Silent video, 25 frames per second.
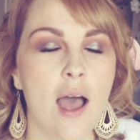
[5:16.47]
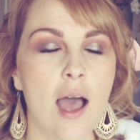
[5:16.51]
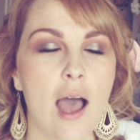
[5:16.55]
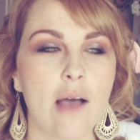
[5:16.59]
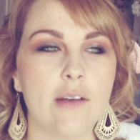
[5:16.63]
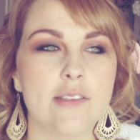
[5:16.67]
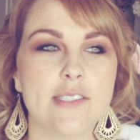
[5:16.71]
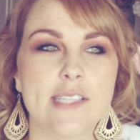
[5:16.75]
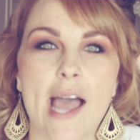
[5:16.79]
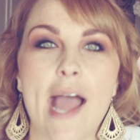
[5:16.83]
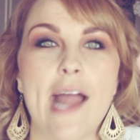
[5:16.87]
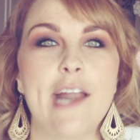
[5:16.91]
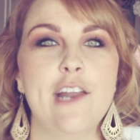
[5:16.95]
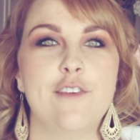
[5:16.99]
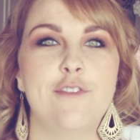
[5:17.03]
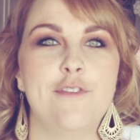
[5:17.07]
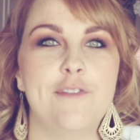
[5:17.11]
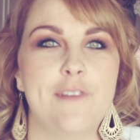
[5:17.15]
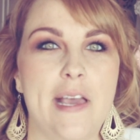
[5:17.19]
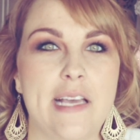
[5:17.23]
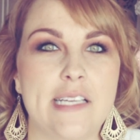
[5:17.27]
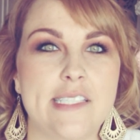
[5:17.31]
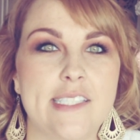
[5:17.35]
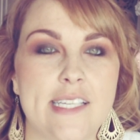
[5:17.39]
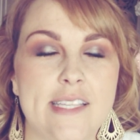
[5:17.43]
I was kind of
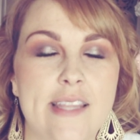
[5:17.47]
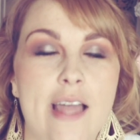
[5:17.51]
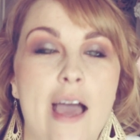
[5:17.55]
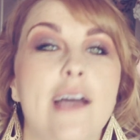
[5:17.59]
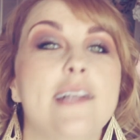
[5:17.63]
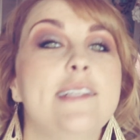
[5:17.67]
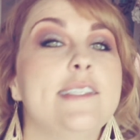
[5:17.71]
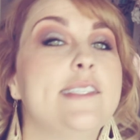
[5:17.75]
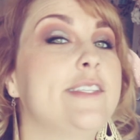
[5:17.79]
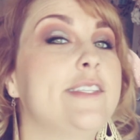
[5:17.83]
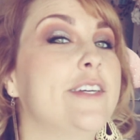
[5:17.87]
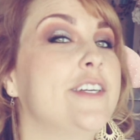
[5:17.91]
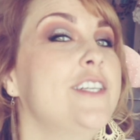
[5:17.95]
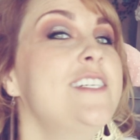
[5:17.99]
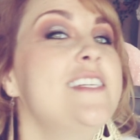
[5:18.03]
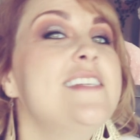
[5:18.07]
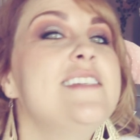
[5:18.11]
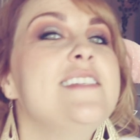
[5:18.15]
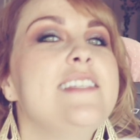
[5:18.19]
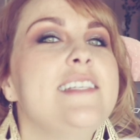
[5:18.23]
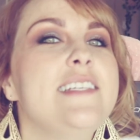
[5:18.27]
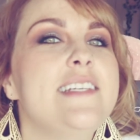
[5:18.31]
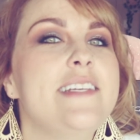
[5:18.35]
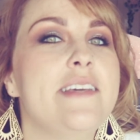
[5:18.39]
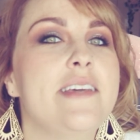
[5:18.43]
facing that
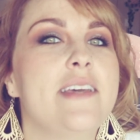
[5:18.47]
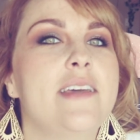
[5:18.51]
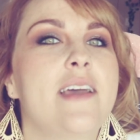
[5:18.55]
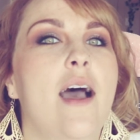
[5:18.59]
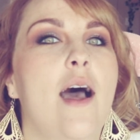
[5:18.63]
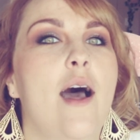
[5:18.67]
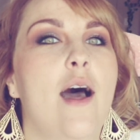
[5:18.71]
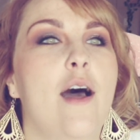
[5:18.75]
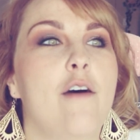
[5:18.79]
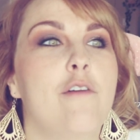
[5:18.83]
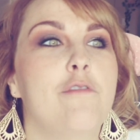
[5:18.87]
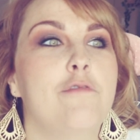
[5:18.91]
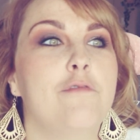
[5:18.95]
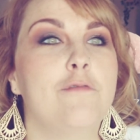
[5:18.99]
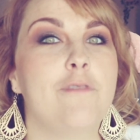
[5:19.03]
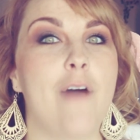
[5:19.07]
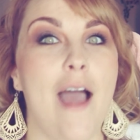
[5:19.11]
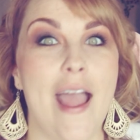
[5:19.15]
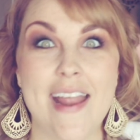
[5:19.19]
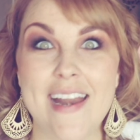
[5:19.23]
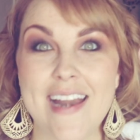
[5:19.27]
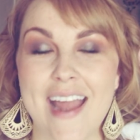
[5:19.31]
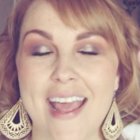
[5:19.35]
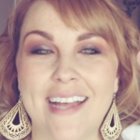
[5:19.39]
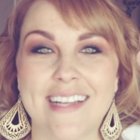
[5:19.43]
uncertainty of
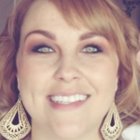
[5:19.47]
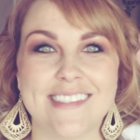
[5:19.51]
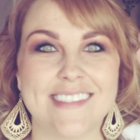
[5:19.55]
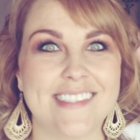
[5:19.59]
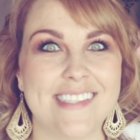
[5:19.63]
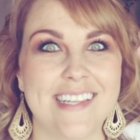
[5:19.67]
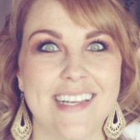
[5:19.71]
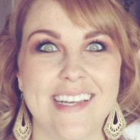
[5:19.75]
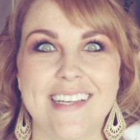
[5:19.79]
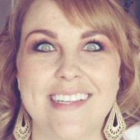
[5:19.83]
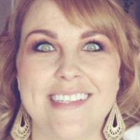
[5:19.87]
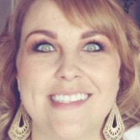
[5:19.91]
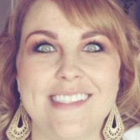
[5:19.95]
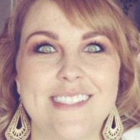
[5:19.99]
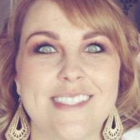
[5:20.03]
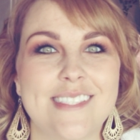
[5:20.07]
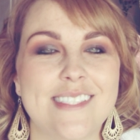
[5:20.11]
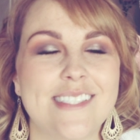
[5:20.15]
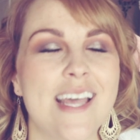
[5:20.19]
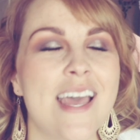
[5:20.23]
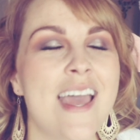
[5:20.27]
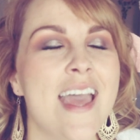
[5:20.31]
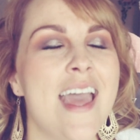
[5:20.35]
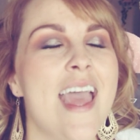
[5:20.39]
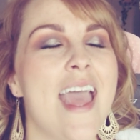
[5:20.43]
finances.